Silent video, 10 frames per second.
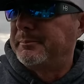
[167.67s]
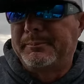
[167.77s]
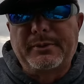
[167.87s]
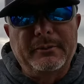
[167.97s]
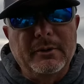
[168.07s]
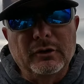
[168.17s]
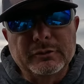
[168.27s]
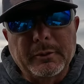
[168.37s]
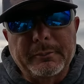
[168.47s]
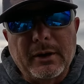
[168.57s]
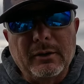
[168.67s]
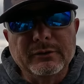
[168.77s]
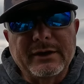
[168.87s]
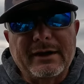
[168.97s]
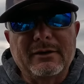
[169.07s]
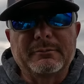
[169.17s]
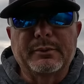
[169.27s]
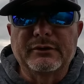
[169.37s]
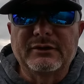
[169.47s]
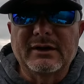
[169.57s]
put multiple poles out,
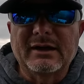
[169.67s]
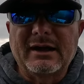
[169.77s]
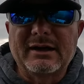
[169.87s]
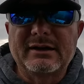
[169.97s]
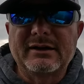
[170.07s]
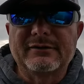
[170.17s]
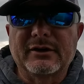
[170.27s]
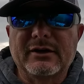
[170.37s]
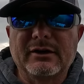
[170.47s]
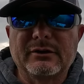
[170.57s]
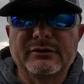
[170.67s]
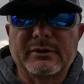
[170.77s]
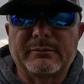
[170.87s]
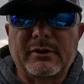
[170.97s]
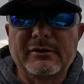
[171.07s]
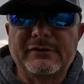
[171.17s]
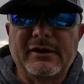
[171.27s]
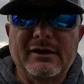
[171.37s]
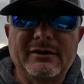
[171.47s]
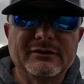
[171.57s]
present a lot of different colors and
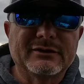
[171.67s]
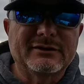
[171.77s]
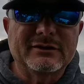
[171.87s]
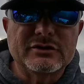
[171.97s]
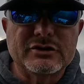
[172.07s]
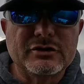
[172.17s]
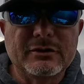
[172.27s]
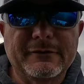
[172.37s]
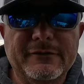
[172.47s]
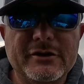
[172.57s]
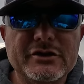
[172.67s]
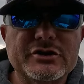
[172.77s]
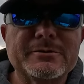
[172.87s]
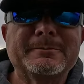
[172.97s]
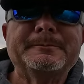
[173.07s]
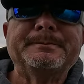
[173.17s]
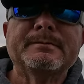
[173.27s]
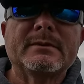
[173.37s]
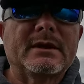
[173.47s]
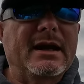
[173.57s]
profiles to the fish,
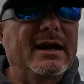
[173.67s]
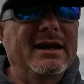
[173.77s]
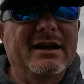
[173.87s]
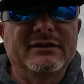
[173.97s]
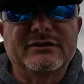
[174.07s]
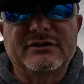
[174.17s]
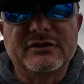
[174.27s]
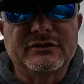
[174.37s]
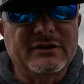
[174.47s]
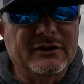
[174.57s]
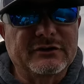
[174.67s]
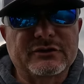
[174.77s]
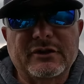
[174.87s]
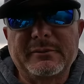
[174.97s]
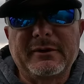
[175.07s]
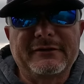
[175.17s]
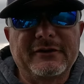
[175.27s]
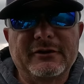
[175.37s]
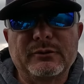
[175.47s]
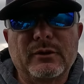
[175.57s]
and it's just an extremely
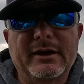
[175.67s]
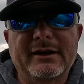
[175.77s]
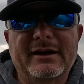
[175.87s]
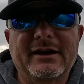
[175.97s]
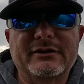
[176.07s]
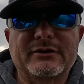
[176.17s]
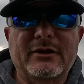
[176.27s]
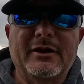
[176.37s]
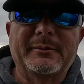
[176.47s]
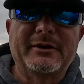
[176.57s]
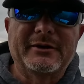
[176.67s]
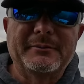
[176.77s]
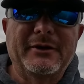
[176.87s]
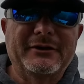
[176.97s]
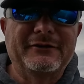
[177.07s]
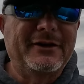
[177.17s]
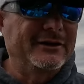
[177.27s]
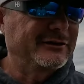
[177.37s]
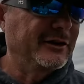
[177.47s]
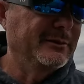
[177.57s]
fun way to catch crappie in the month of
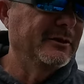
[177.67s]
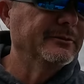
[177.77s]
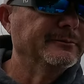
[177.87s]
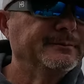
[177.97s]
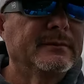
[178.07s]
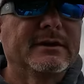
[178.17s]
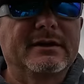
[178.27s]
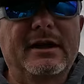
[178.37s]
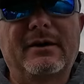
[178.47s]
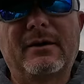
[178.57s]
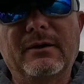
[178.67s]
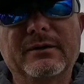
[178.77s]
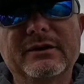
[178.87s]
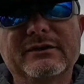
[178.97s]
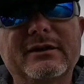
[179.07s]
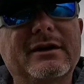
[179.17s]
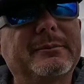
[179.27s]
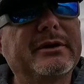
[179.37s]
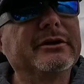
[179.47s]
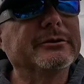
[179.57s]
October. Now on this
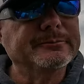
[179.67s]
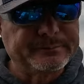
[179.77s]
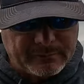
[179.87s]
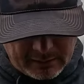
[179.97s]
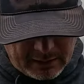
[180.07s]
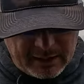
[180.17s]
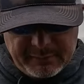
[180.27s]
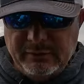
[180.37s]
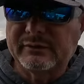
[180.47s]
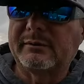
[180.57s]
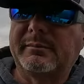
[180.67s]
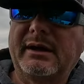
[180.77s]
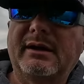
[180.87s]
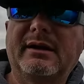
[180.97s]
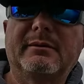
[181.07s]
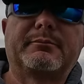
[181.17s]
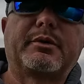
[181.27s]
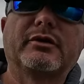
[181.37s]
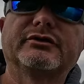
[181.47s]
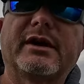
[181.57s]
setup here, I'm using B&M
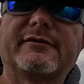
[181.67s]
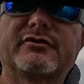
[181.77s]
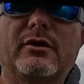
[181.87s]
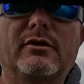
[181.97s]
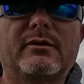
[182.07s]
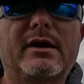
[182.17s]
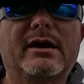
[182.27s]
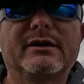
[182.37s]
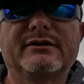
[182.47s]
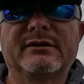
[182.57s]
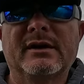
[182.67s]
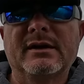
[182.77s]
Pro Staff trolling rods,